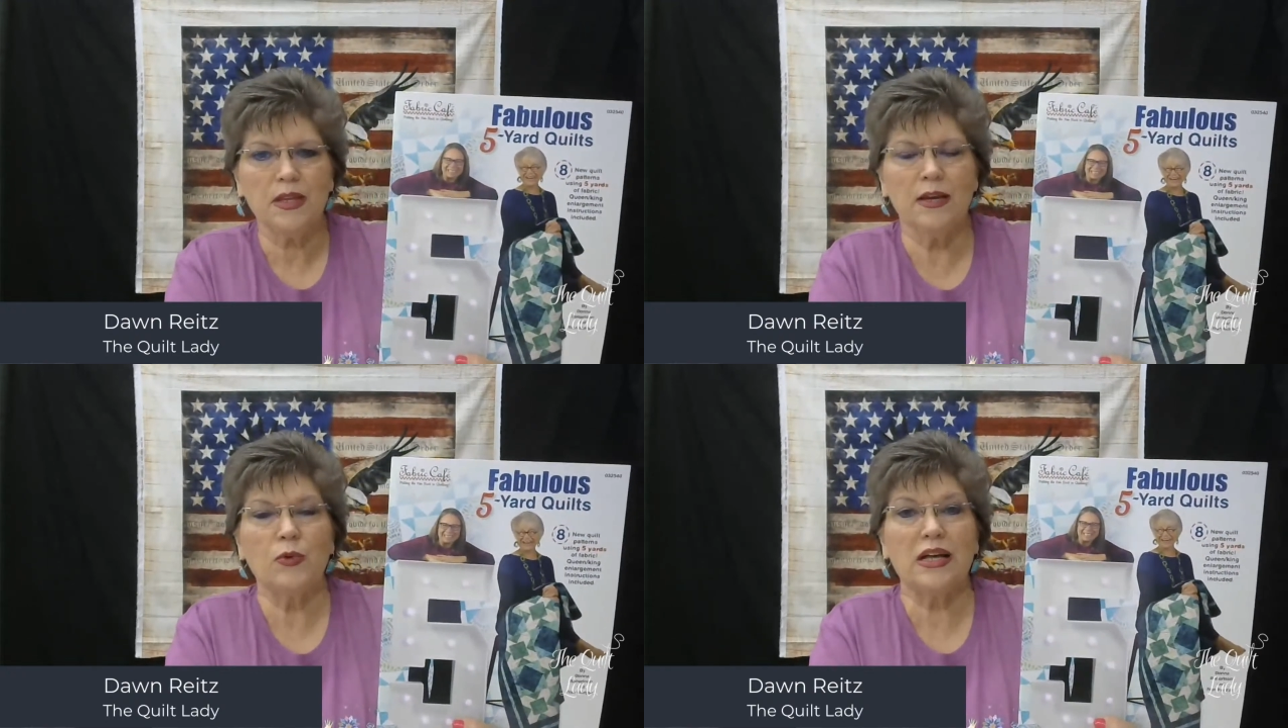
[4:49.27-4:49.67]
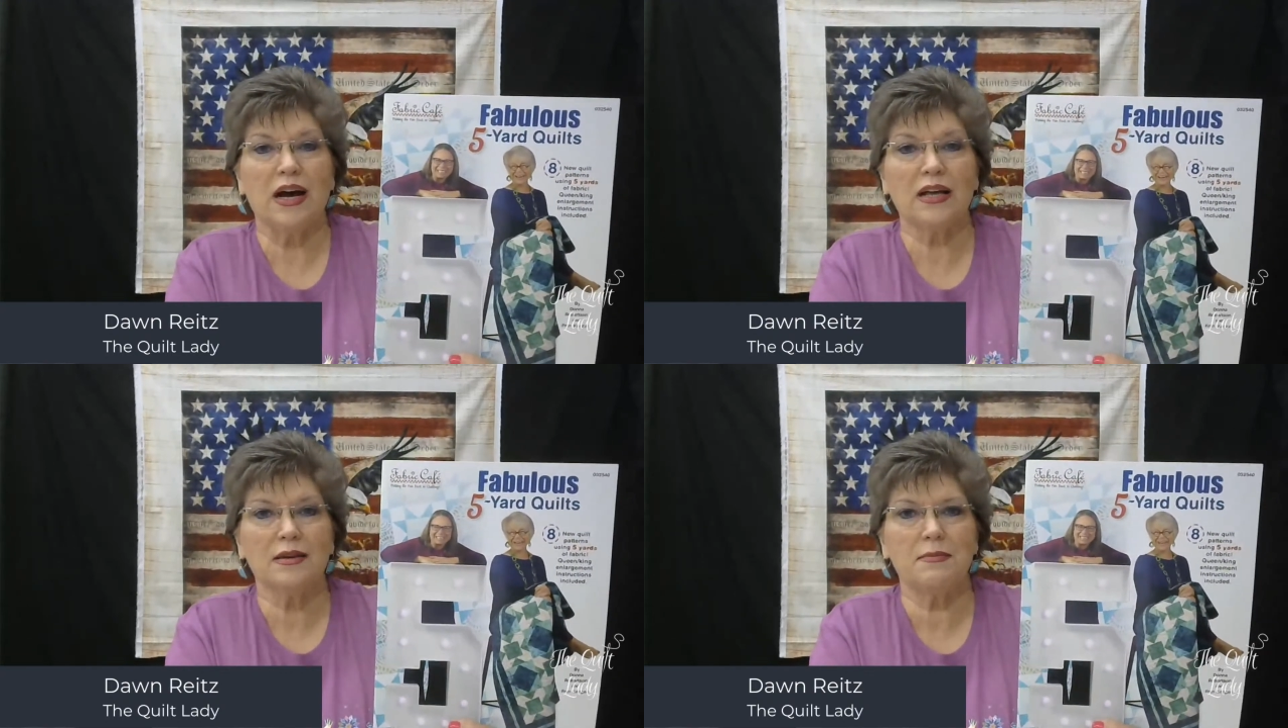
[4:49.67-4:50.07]
And we
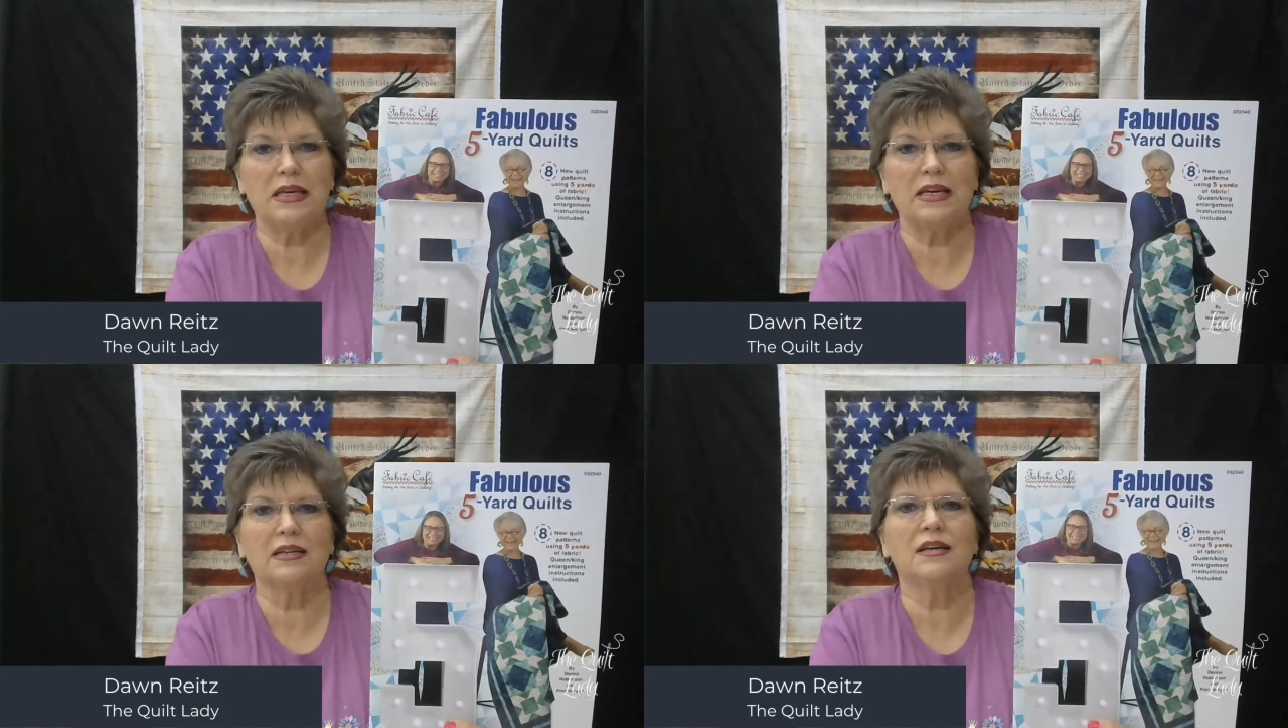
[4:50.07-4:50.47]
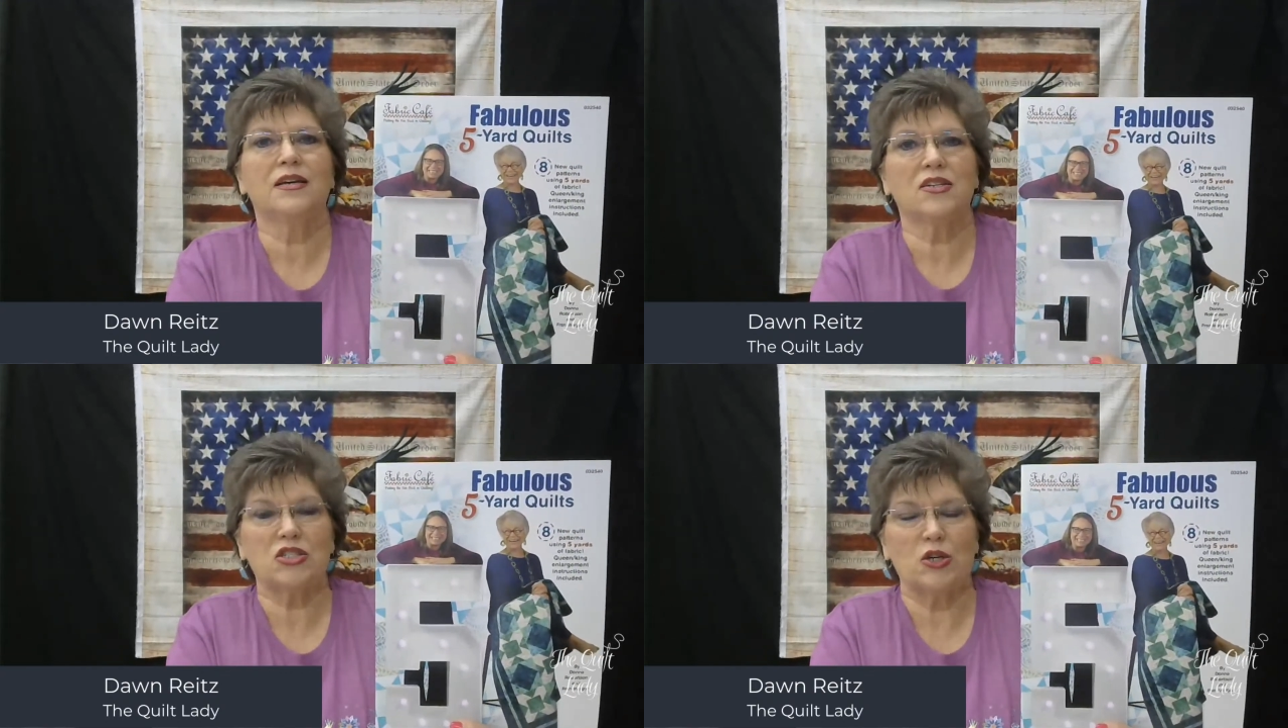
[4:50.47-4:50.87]
got them in,
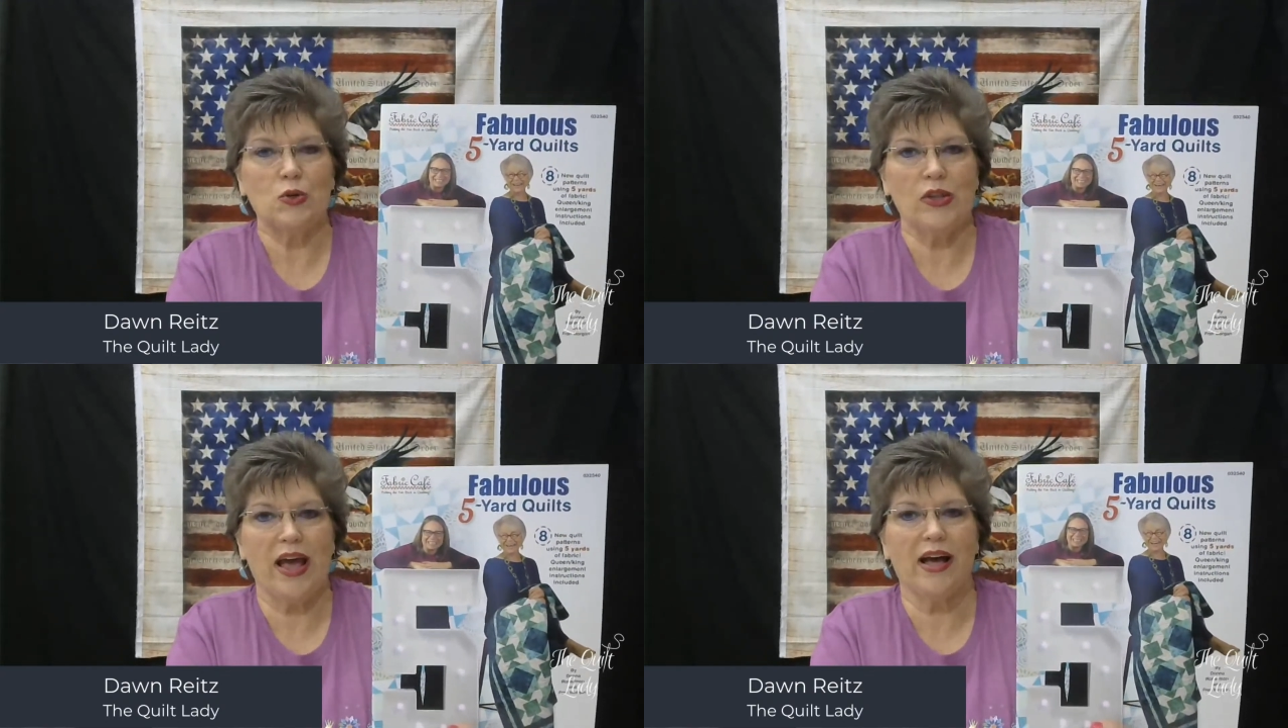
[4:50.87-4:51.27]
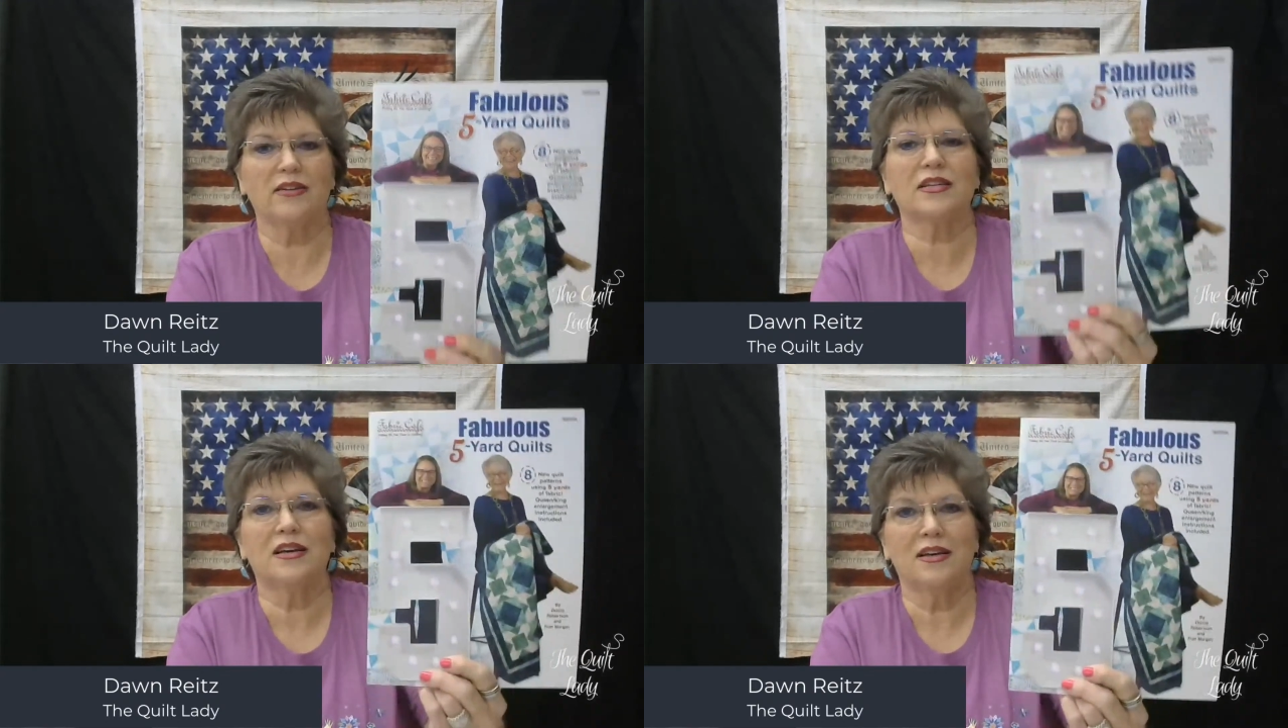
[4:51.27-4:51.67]
sold
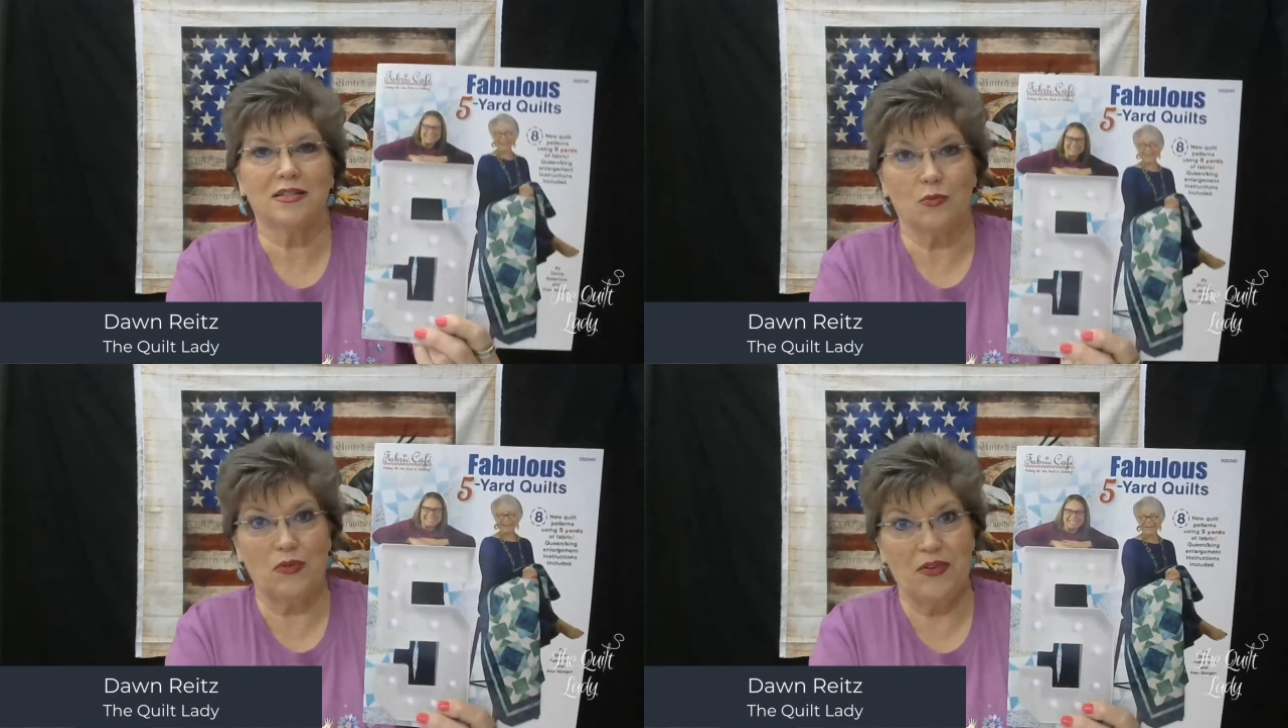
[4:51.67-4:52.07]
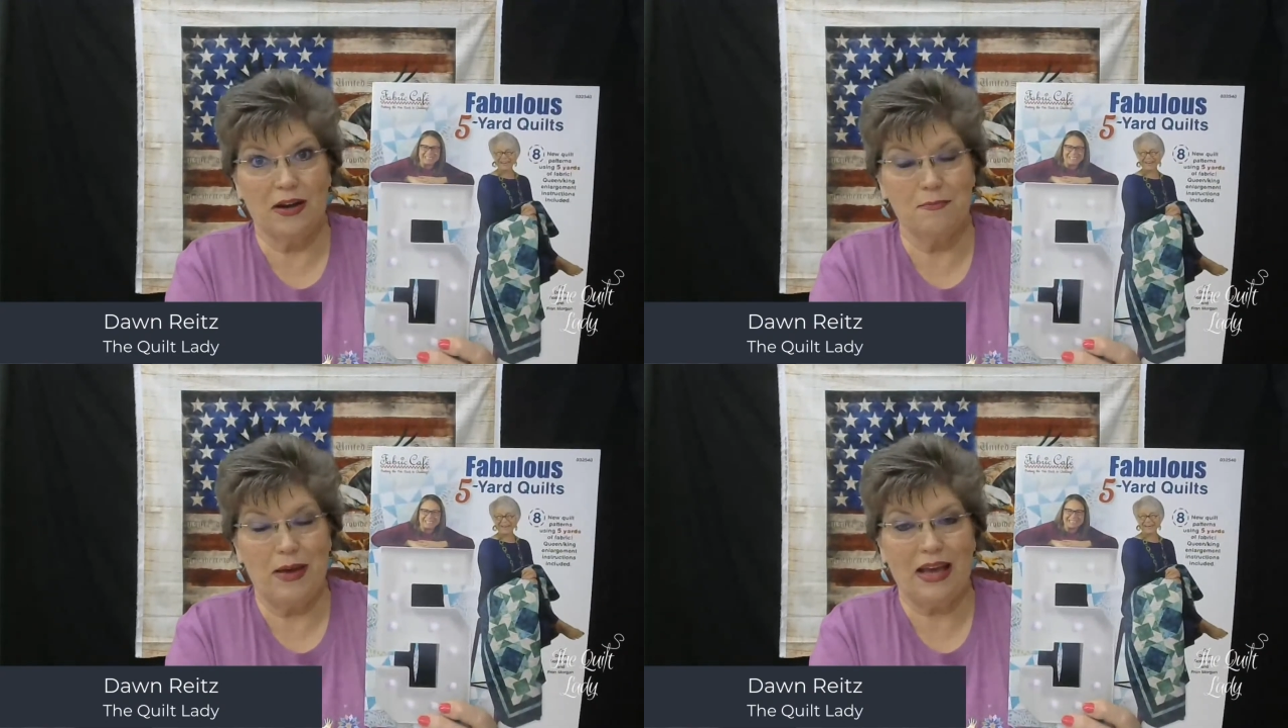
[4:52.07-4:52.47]
out, so we've
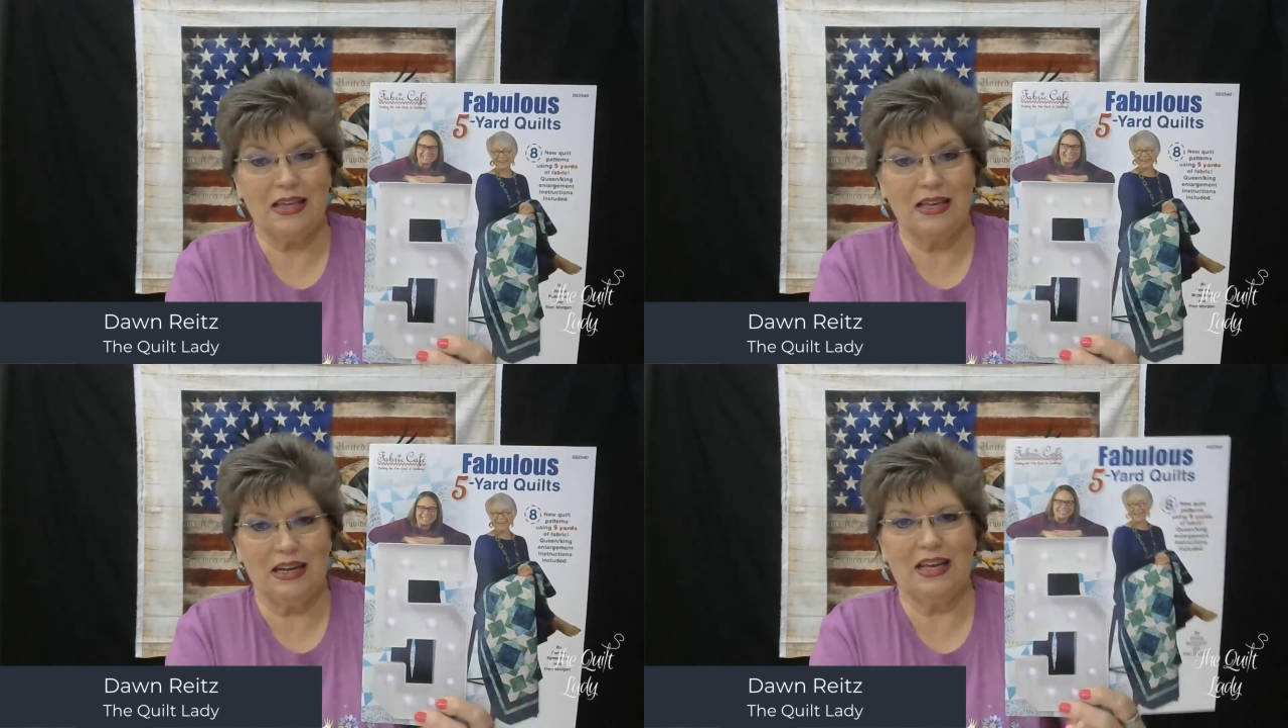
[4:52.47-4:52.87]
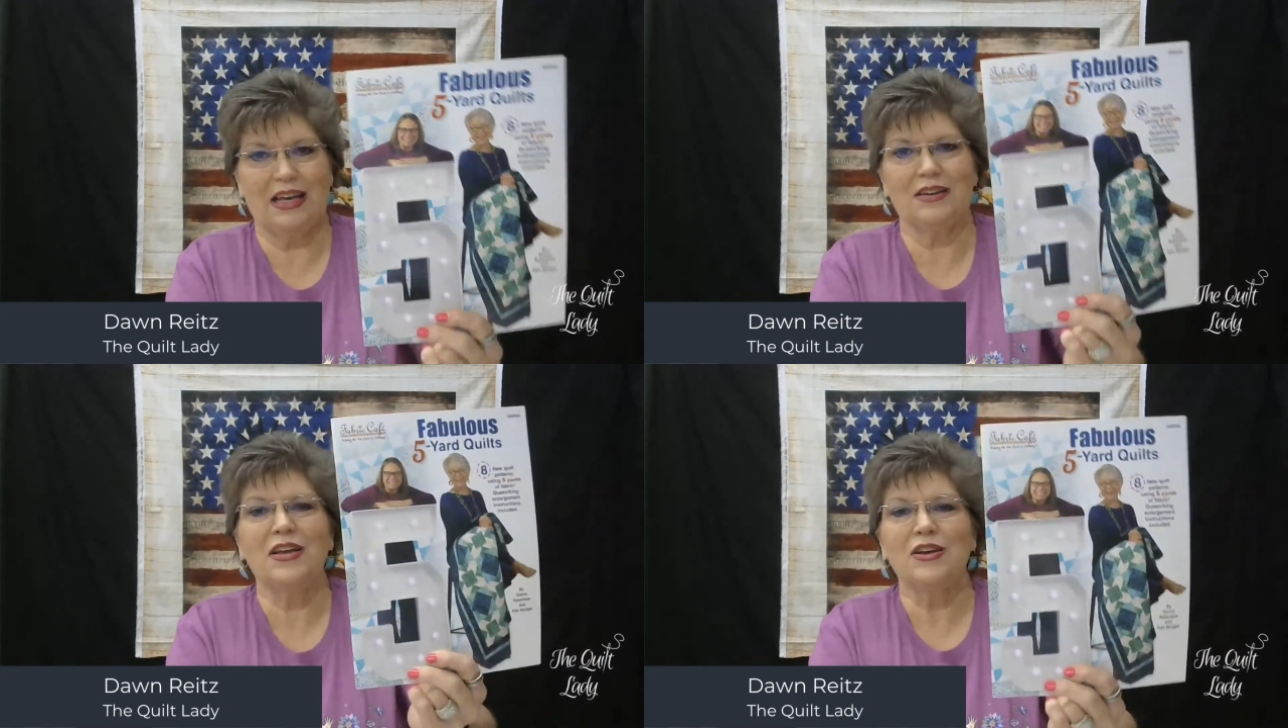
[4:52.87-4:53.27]
got them back in
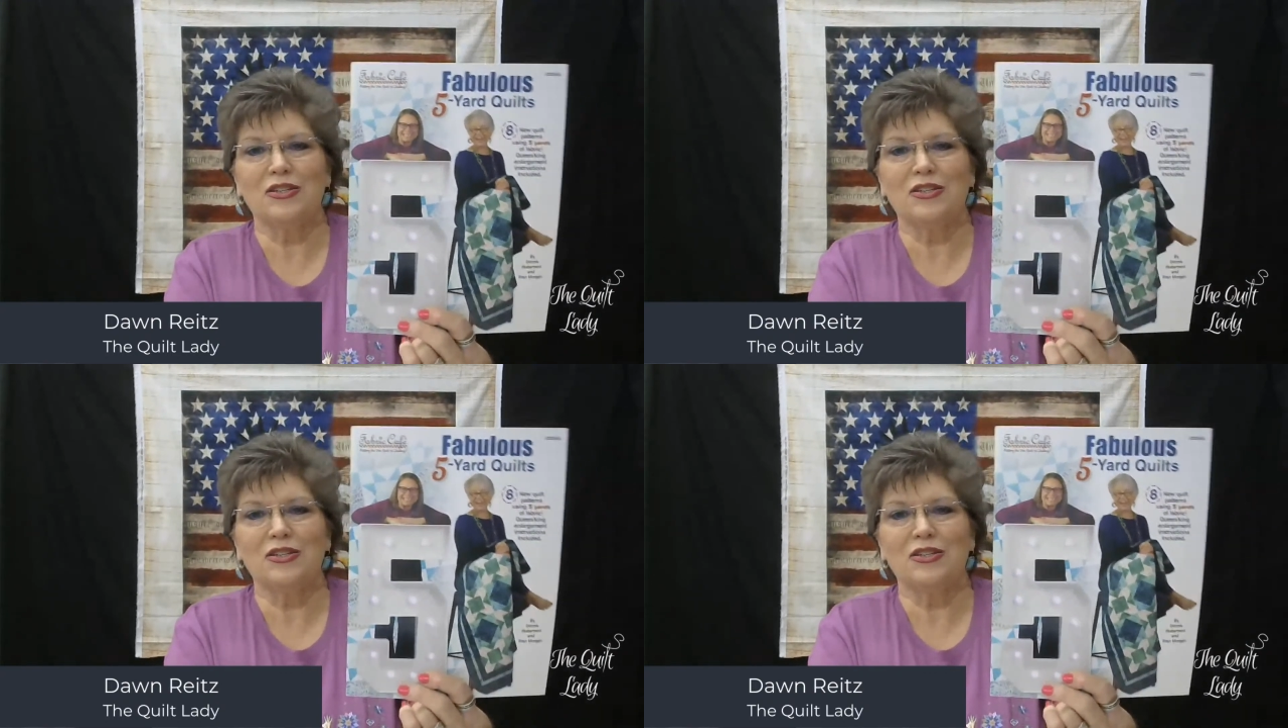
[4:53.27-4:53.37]
again.